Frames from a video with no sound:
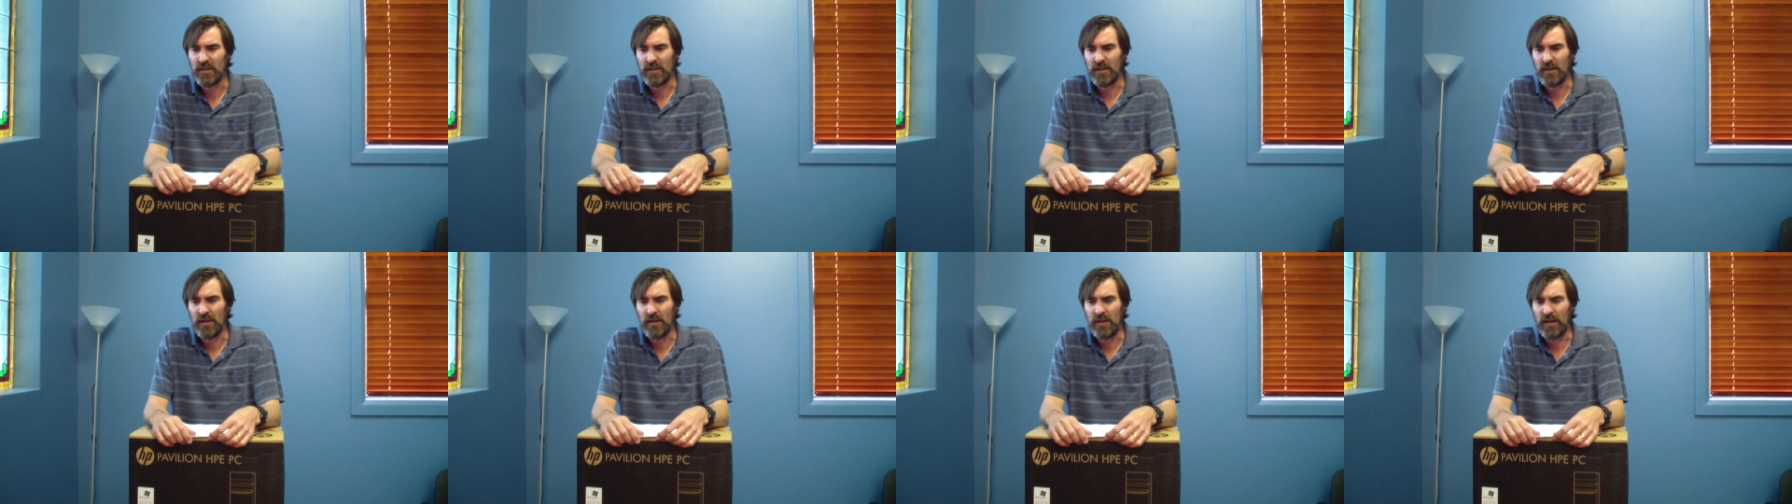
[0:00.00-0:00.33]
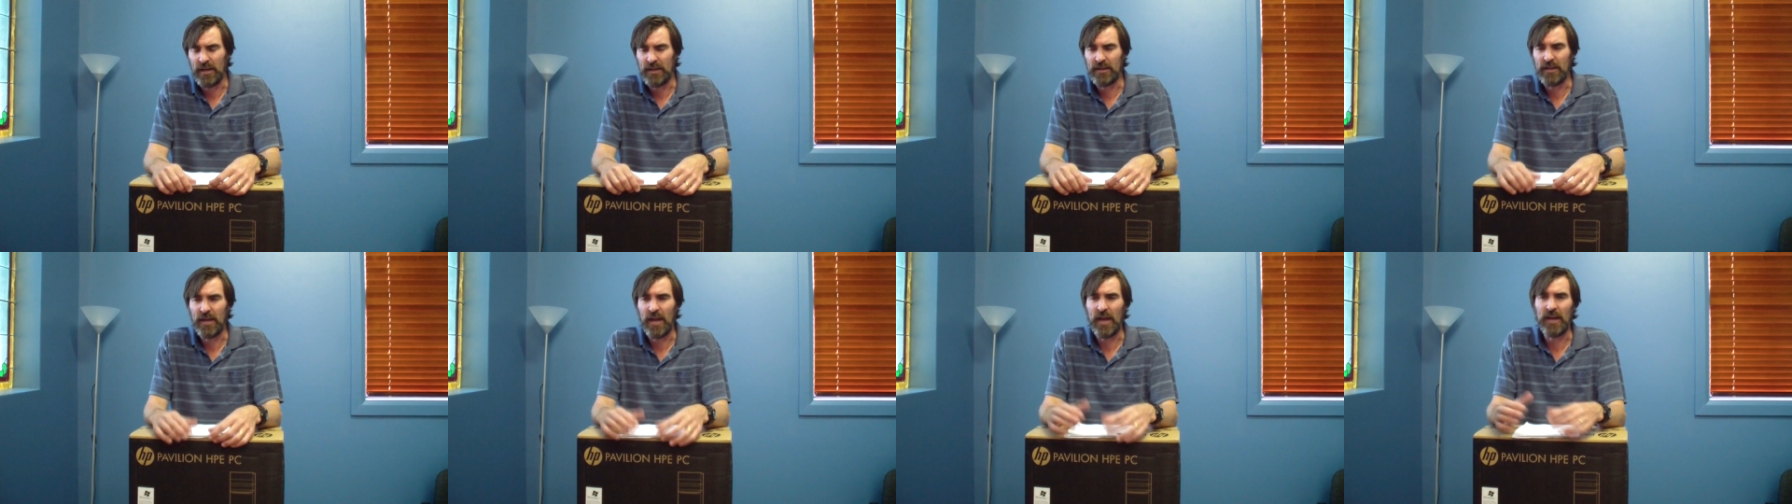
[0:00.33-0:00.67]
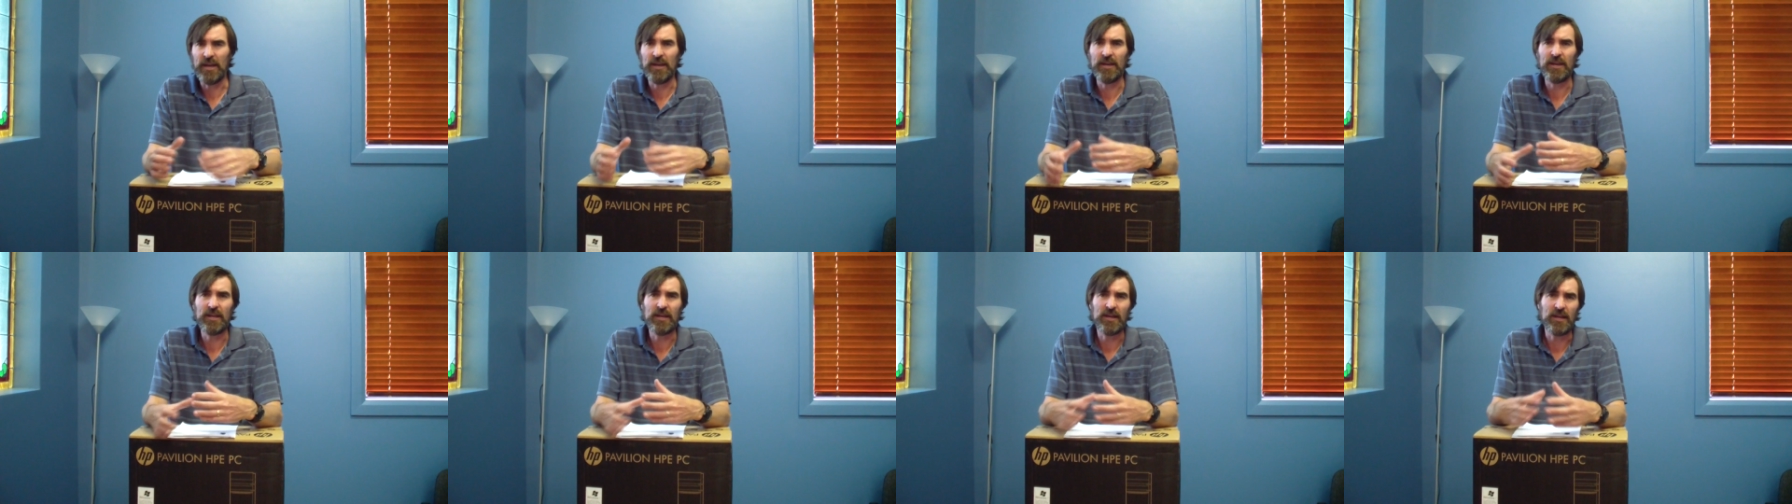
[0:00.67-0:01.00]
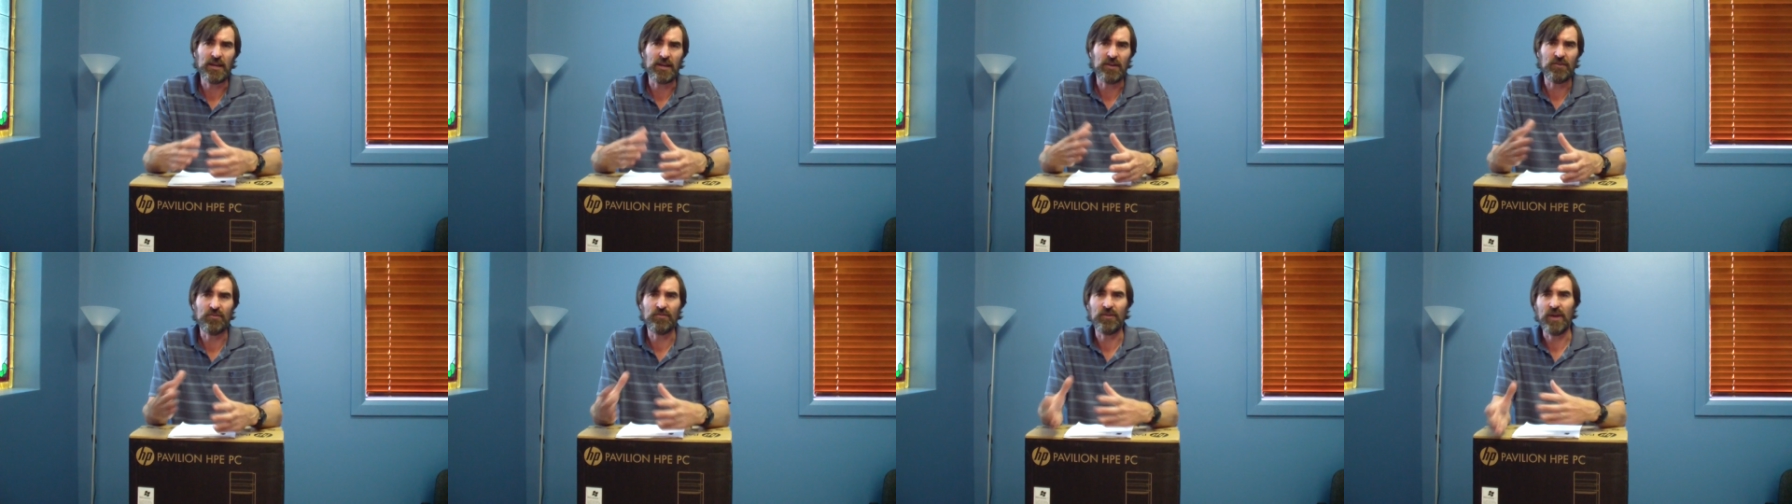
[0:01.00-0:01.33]
editing
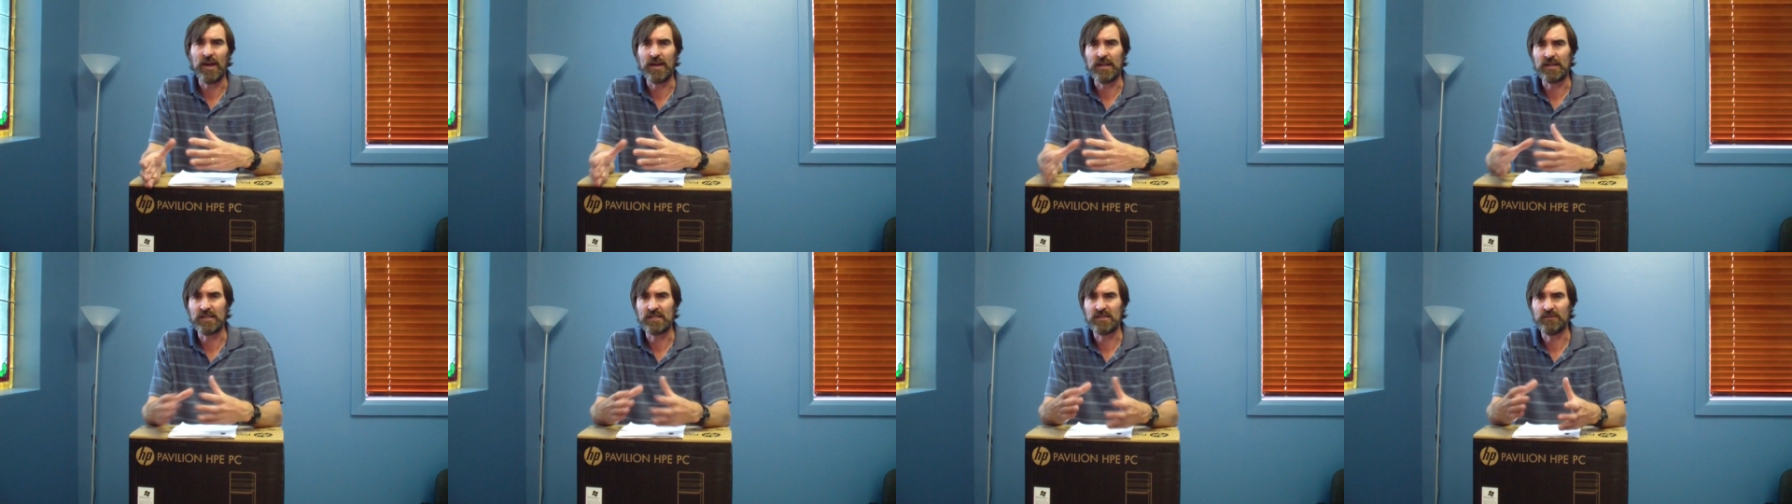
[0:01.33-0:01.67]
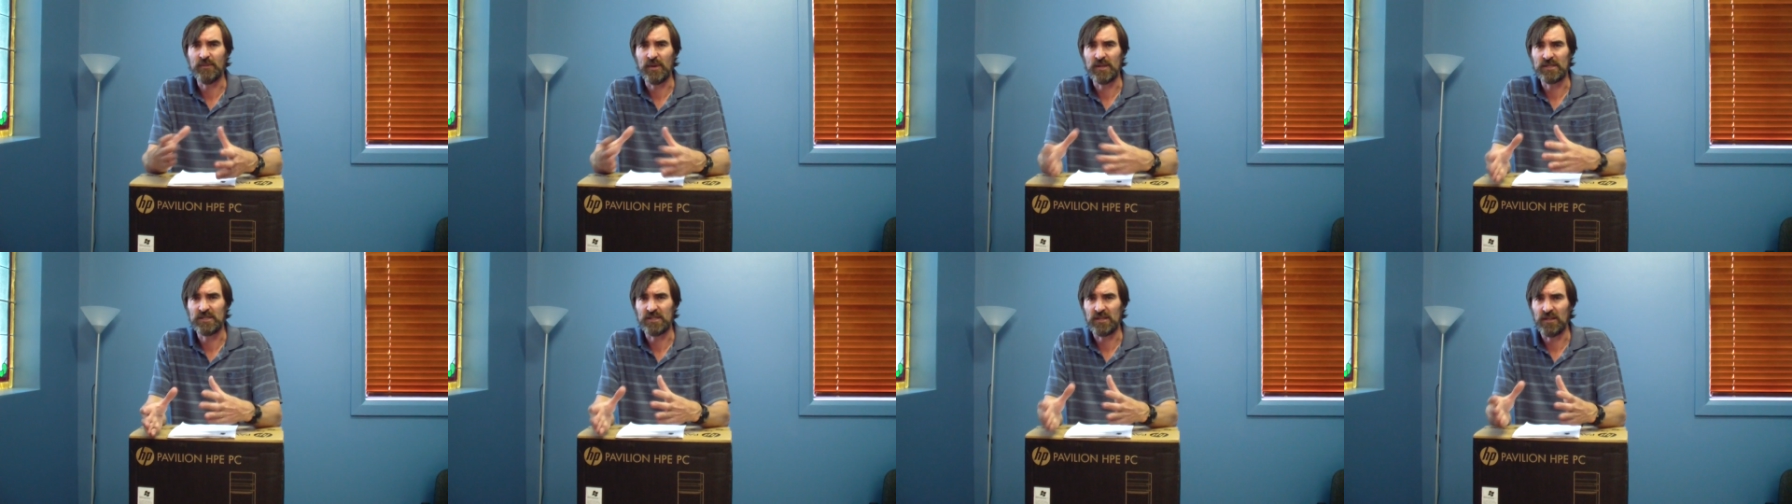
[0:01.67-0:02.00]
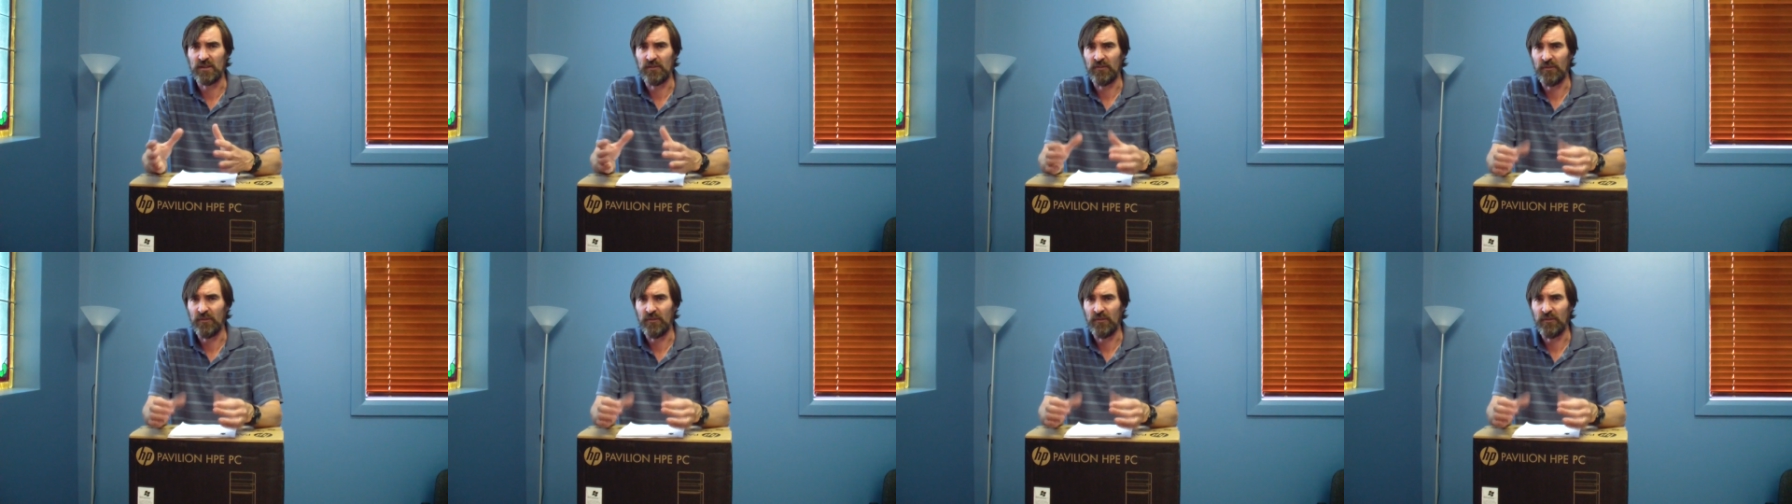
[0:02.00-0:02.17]
and creating special